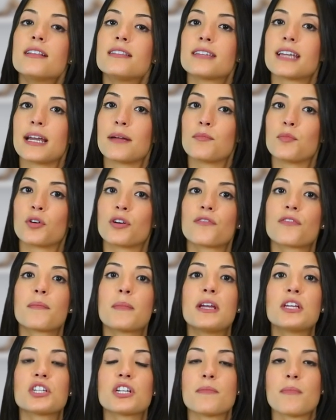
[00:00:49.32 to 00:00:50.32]
To get more
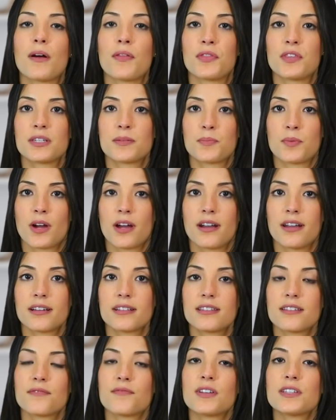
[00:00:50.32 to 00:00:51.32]
information about this
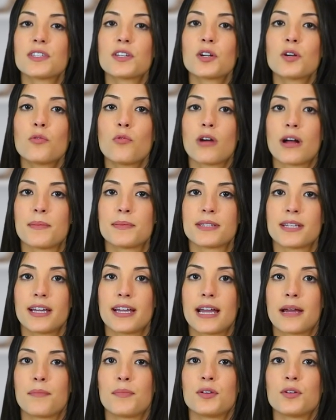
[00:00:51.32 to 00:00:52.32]
product, visit our
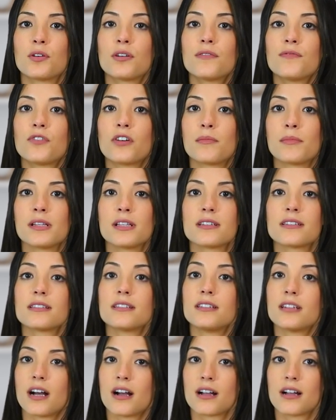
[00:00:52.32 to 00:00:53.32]
website at
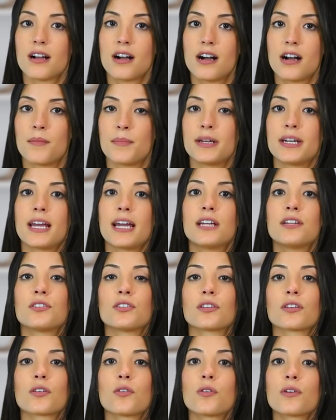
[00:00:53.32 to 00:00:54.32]
pureformulas.com and
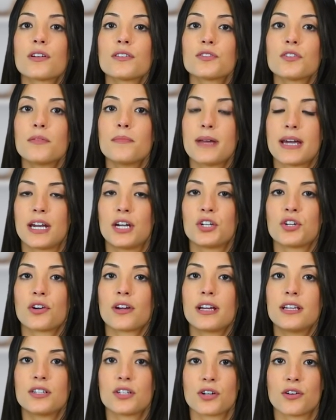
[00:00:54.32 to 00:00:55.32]
enter Cortisol Manager
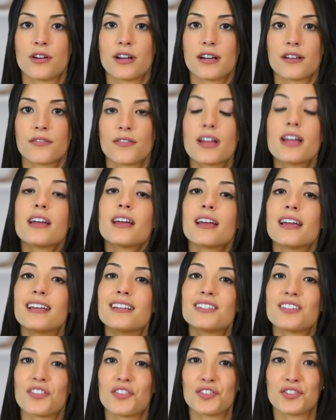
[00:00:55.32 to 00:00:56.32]
Integrative
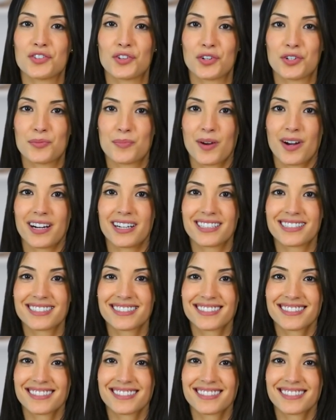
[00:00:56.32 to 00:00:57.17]
into the search bar.